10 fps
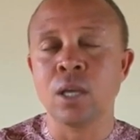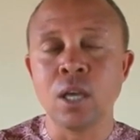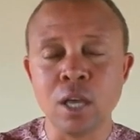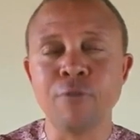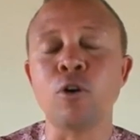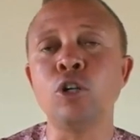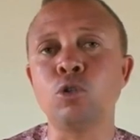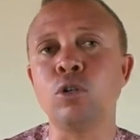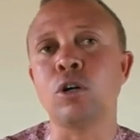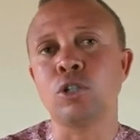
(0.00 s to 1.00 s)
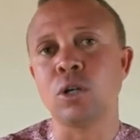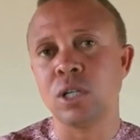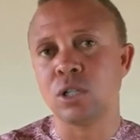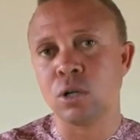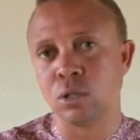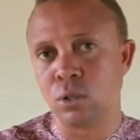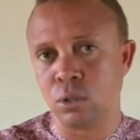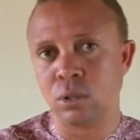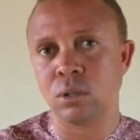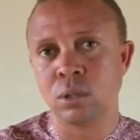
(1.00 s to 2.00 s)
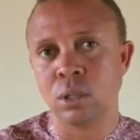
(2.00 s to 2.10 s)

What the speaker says: If your introduction is not good,